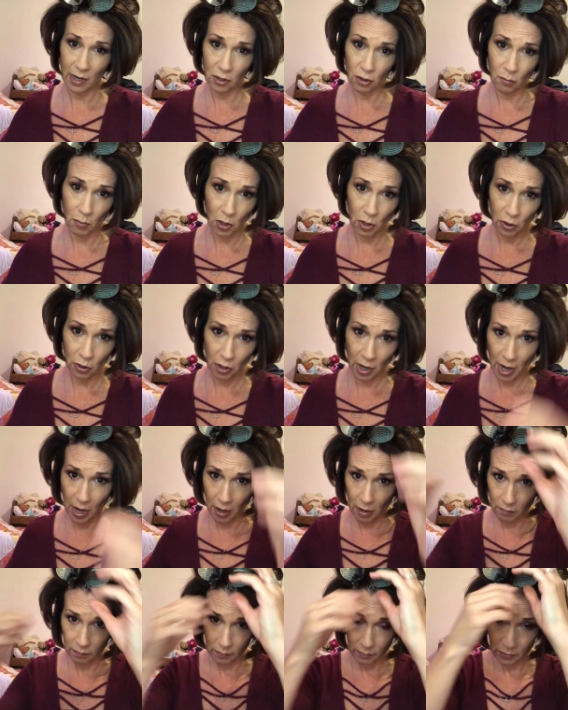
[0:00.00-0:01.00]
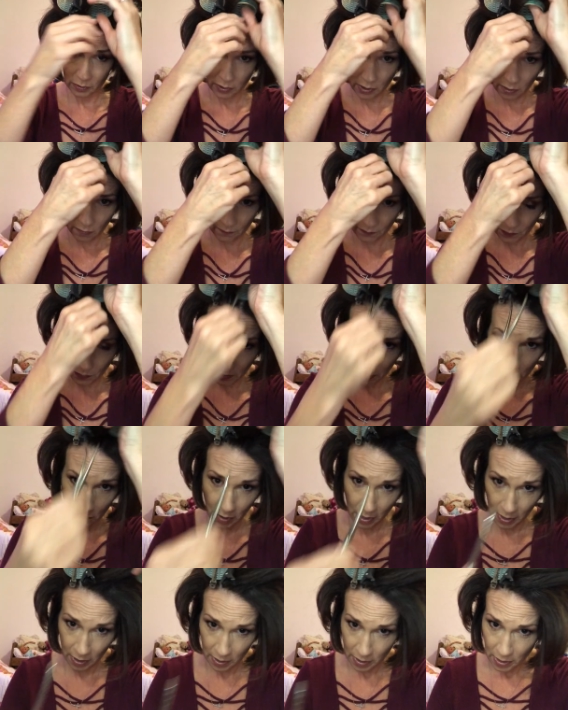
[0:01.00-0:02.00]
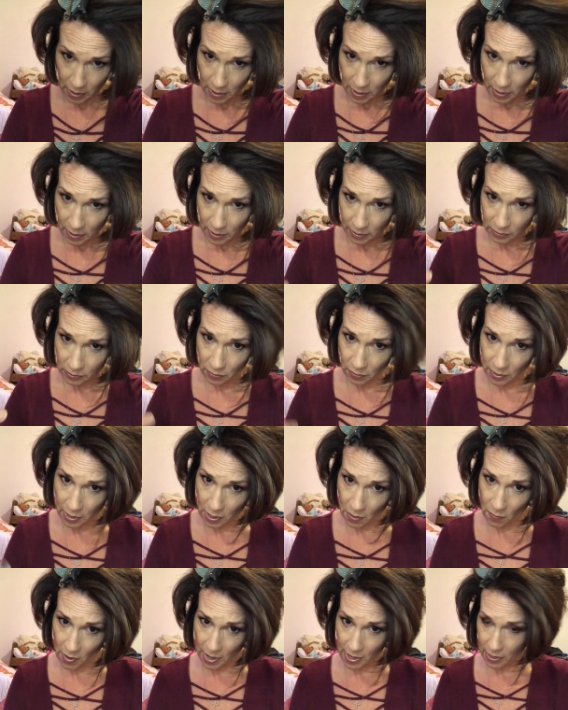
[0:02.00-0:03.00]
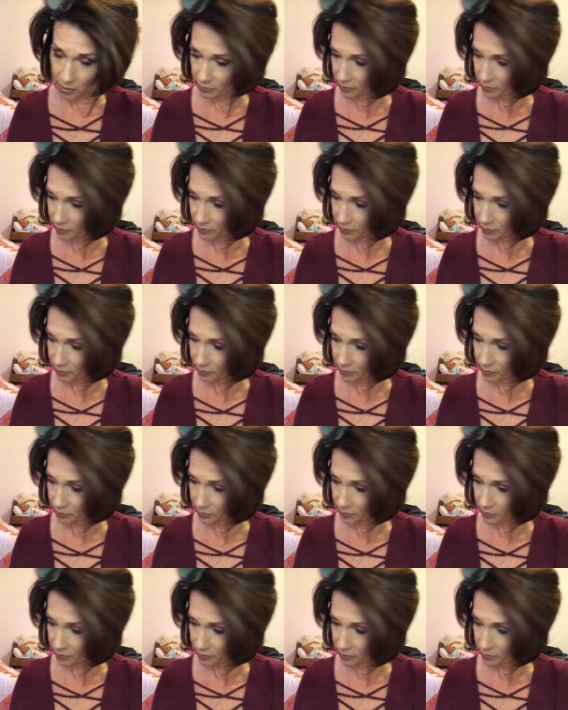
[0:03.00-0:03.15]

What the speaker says: and you burn your hair. So, okay. So anyway,